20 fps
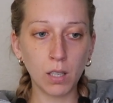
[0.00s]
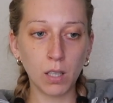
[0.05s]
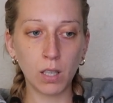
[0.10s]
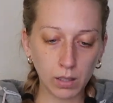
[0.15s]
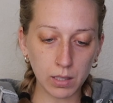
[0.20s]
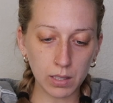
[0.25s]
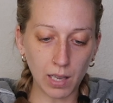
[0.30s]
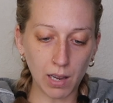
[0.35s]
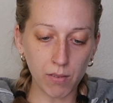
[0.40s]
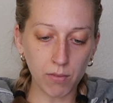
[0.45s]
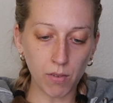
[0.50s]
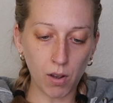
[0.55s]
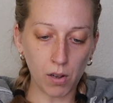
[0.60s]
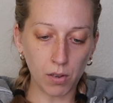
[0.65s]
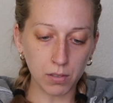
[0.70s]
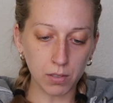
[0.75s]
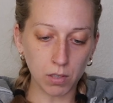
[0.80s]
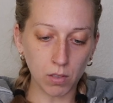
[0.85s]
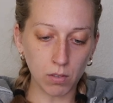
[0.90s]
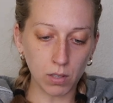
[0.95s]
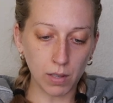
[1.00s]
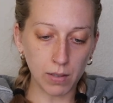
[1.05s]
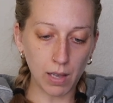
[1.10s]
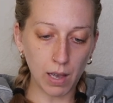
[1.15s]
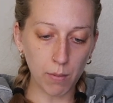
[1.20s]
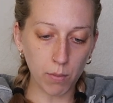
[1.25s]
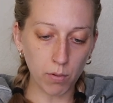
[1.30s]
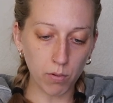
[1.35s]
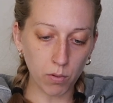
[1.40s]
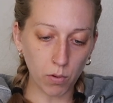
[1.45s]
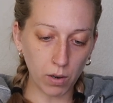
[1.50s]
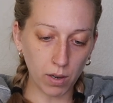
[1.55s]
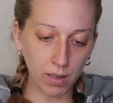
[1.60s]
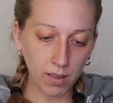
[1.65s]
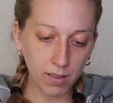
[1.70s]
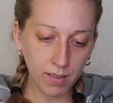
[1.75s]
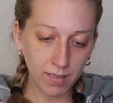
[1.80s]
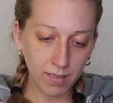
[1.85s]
because I've also done that before.